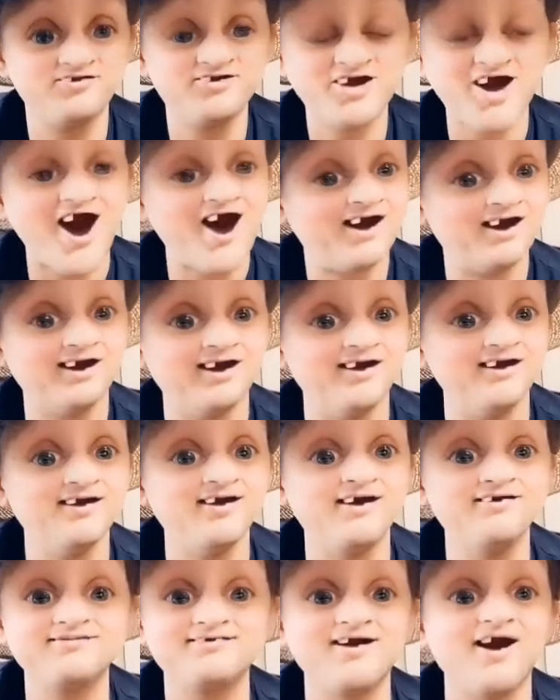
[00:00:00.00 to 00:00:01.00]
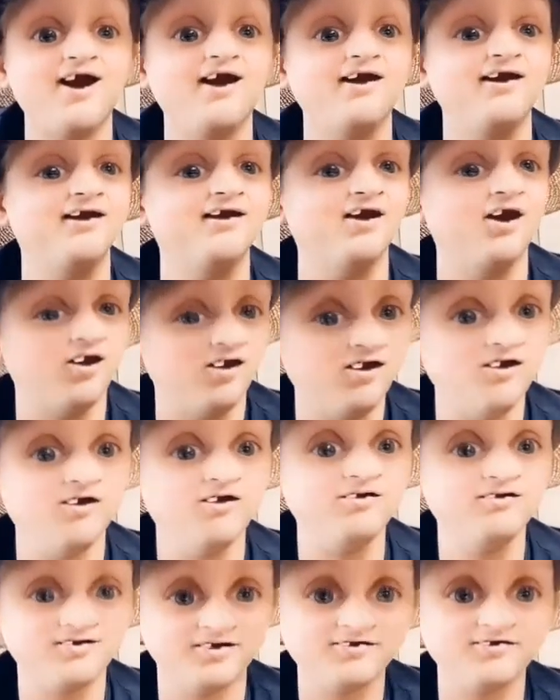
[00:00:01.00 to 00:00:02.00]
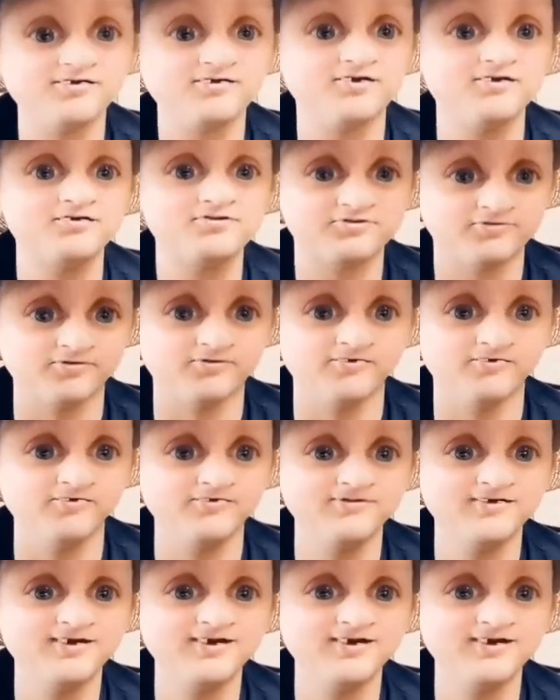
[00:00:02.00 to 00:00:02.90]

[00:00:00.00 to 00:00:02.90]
Jacqueline, has got it all under control.